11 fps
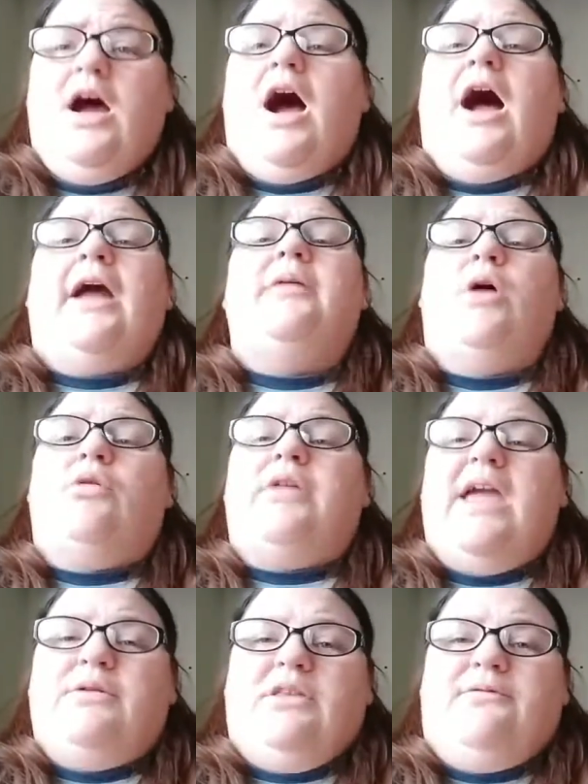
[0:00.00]
I am
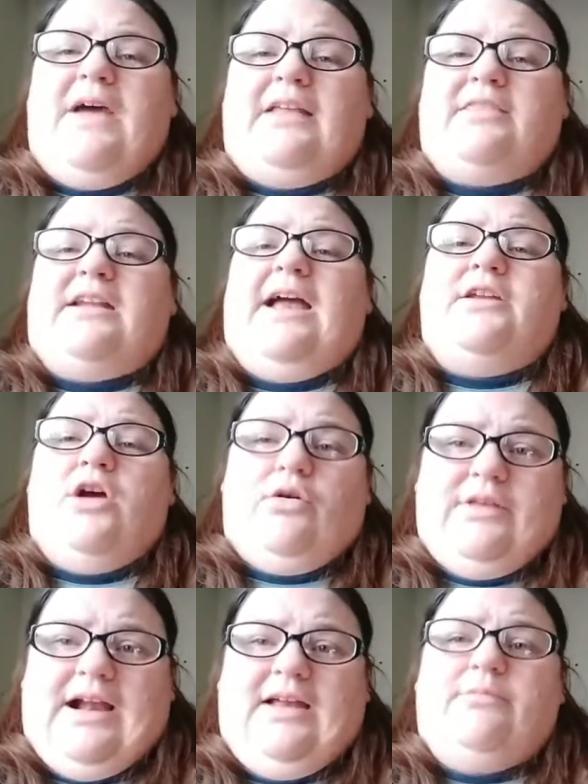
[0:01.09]
okay with the fact that I know
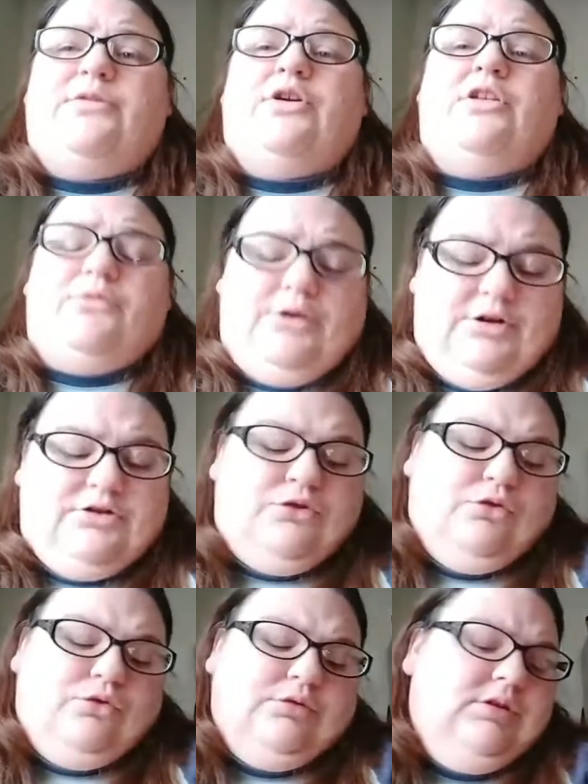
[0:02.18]
that I am 33 years
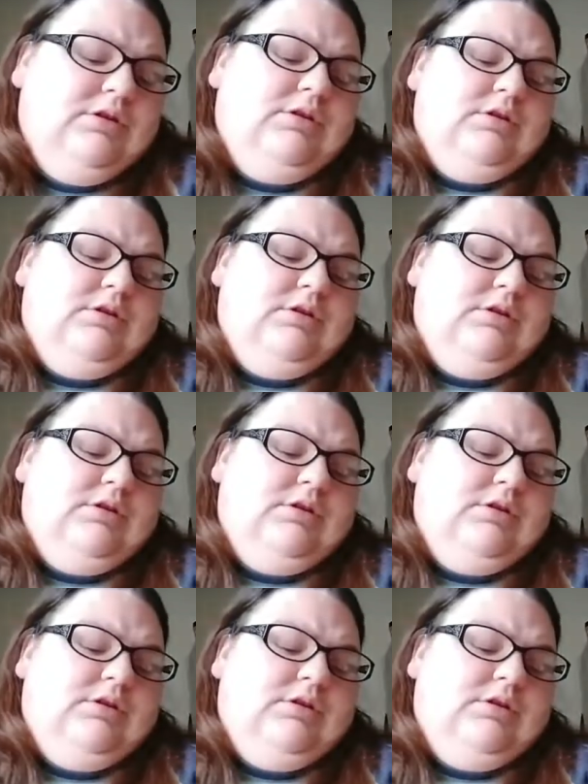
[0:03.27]
old,